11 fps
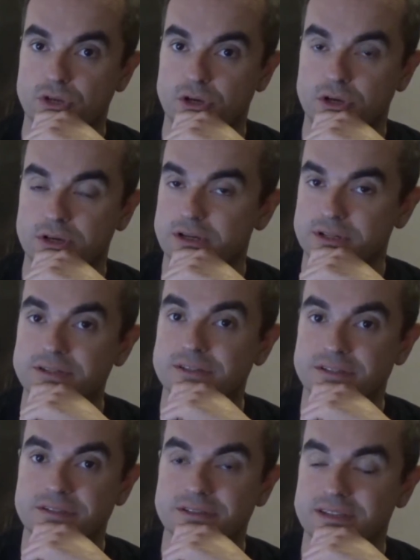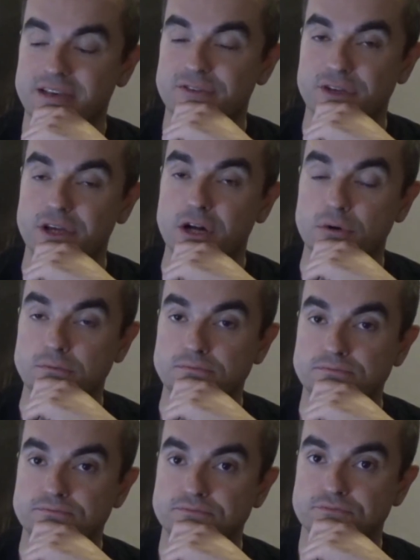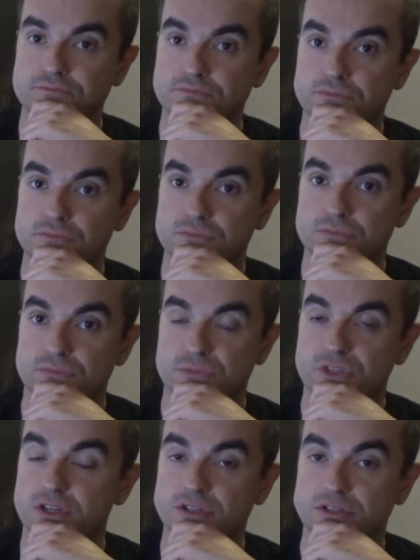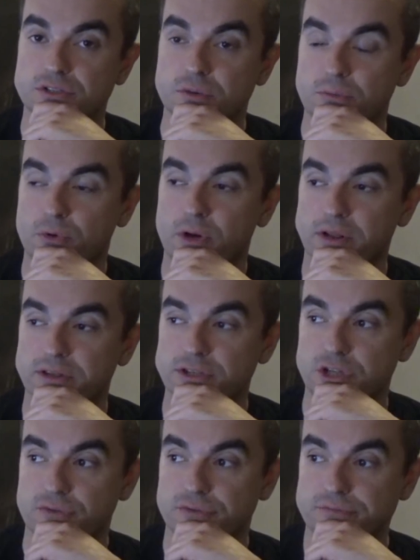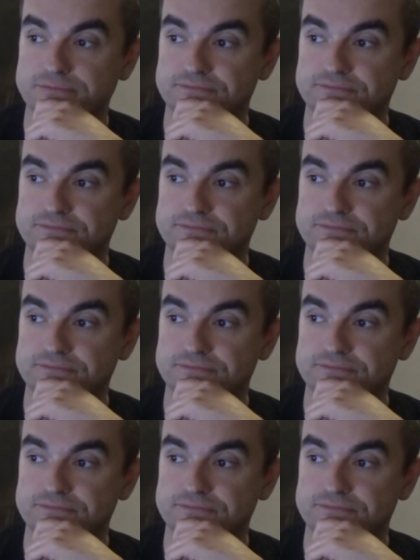good, give it a go. You got some quality stuff,